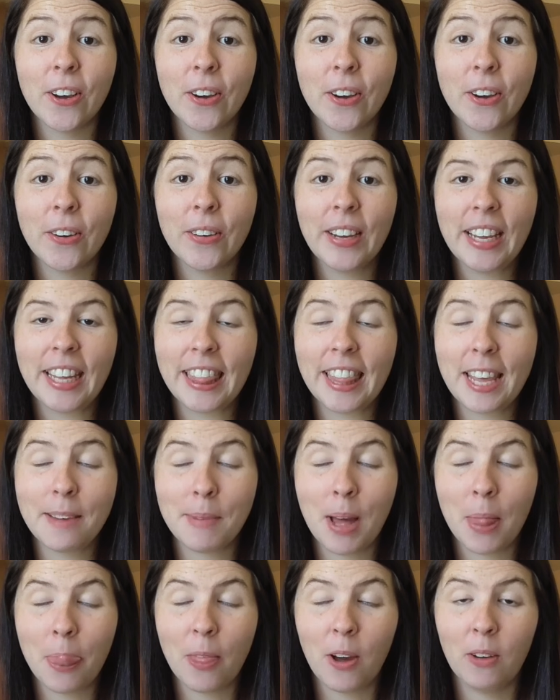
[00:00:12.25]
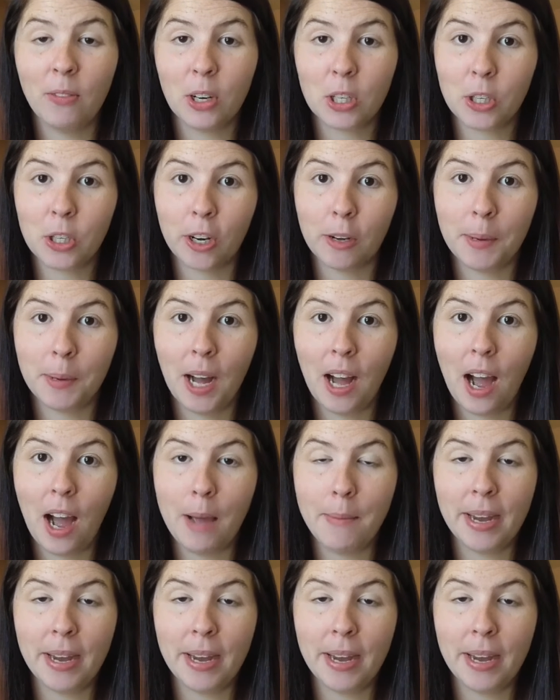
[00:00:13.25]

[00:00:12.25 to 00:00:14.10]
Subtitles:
So in the month of October, I